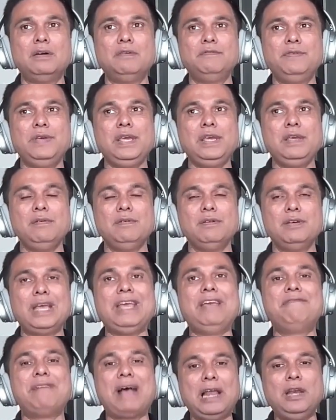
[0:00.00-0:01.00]
we
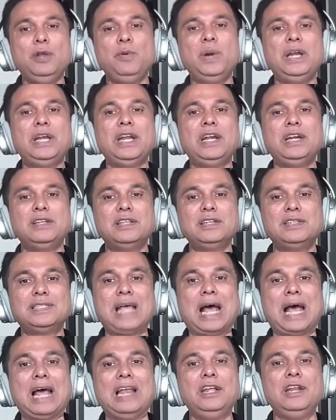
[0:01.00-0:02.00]
evaluated the
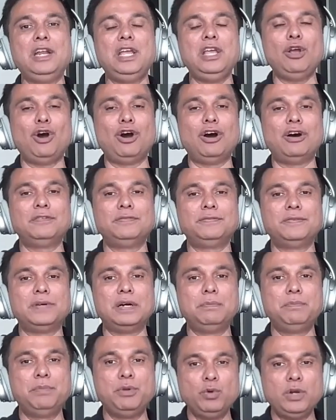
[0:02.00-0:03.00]
salary of
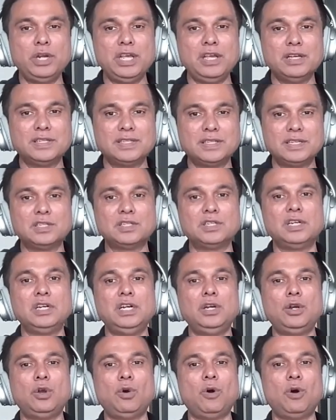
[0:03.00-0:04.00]
a beauty
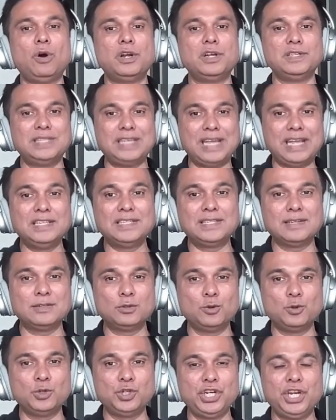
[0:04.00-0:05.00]
assistant or a sales
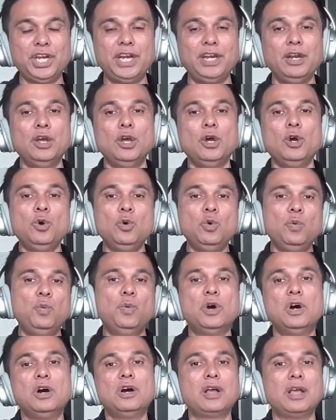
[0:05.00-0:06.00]
associate who
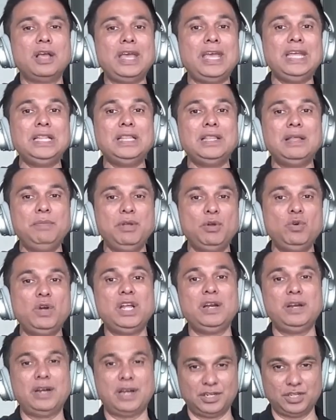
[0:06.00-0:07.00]
work in the beauty
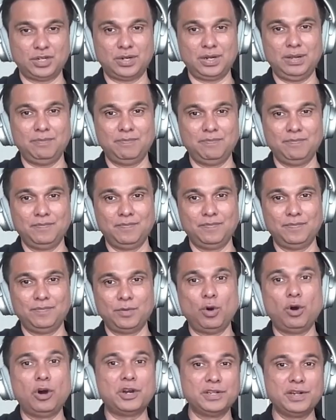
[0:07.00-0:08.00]
industry
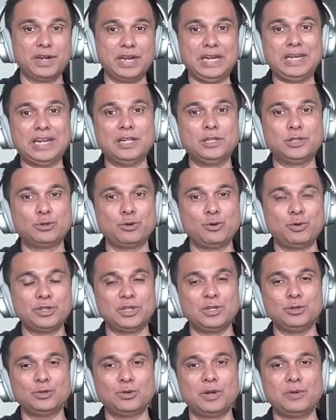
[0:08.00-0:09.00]
or the retail stores
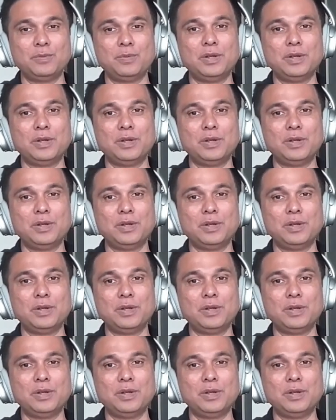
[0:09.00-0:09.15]
and so on.